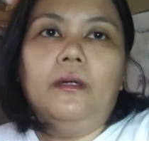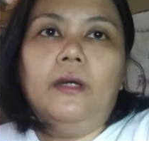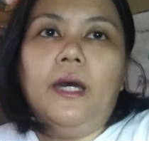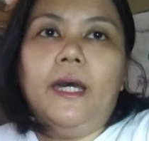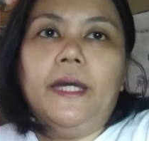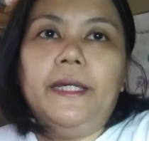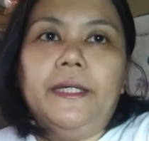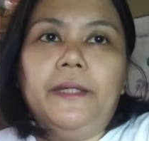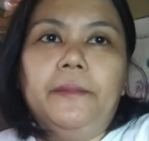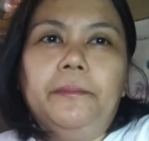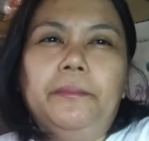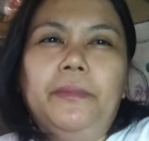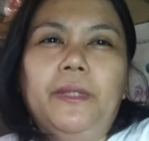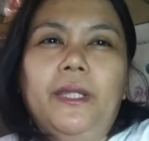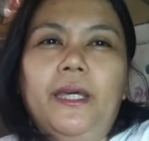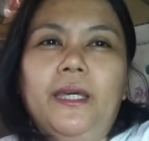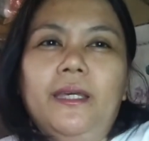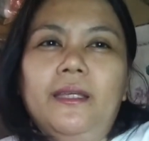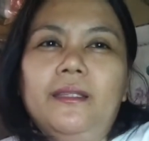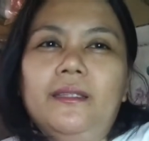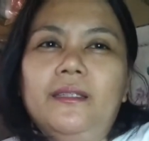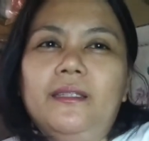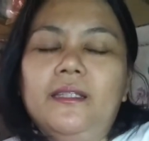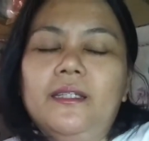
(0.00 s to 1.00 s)
I am
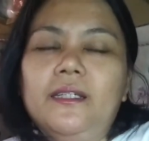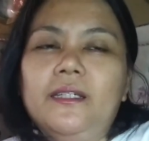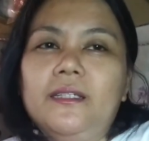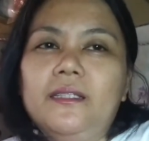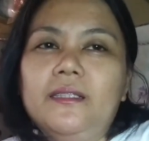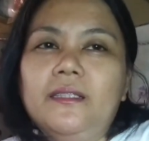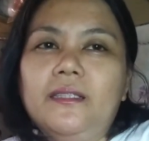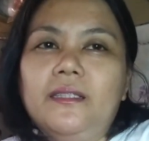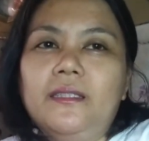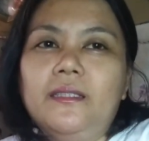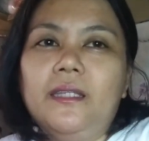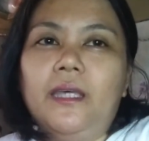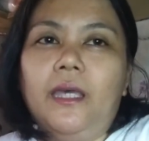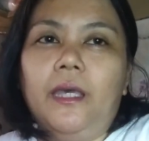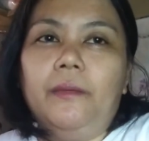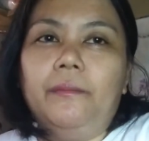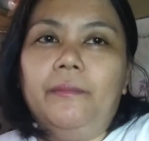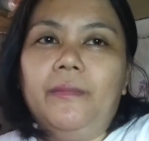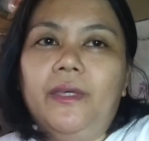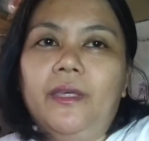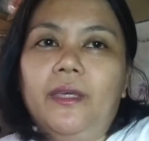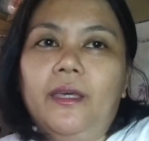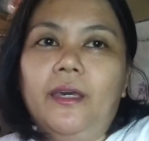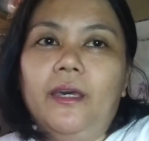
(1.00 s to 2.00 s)
playing this
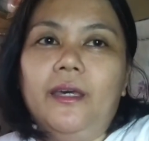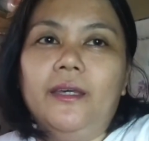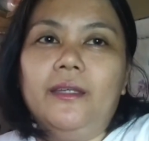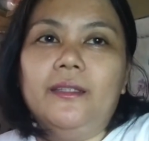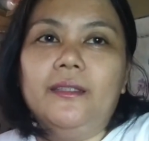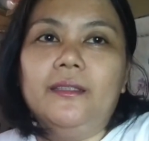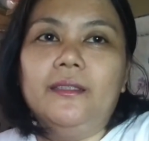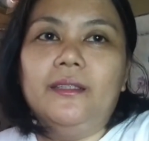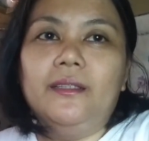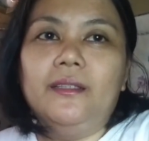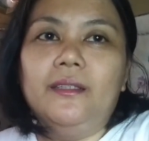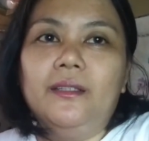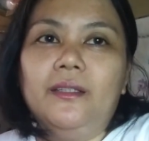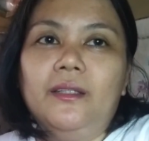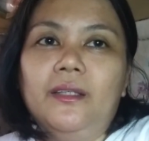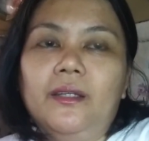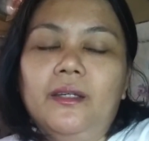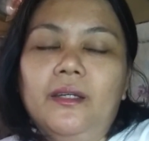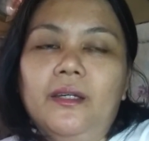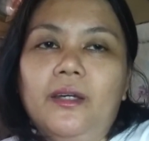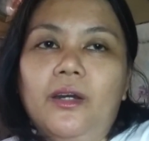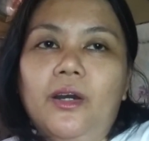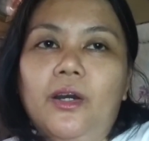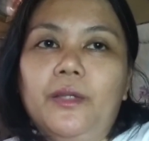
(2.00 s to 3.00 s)
game again
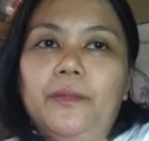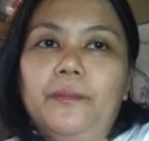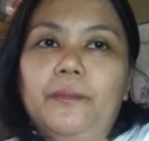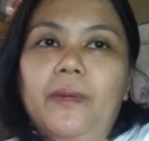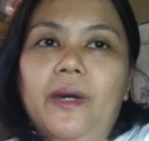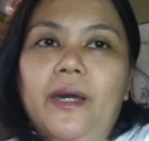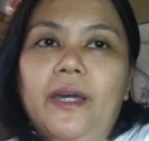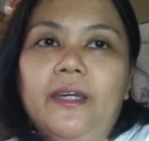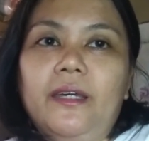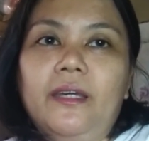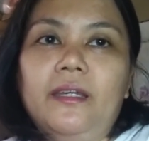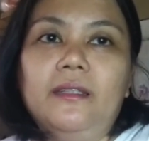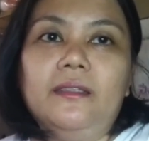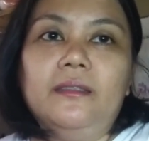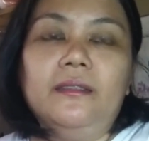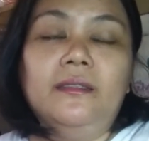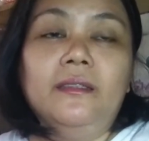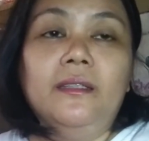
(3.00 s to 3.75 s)
on my